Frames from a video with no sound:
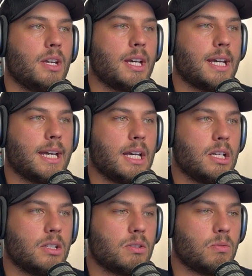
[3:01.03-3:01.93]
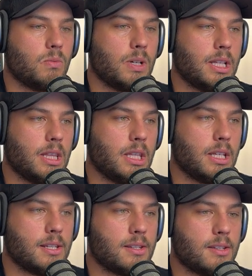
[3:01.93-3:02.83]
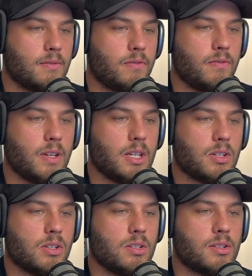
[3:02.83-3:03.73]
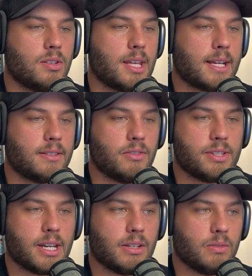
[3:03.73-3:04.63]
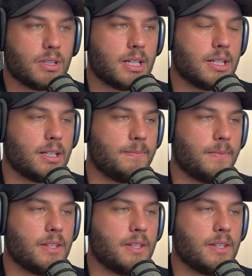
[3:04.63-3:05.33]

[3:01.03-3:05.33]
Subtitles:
And when this finishes, so the actor is getting your data,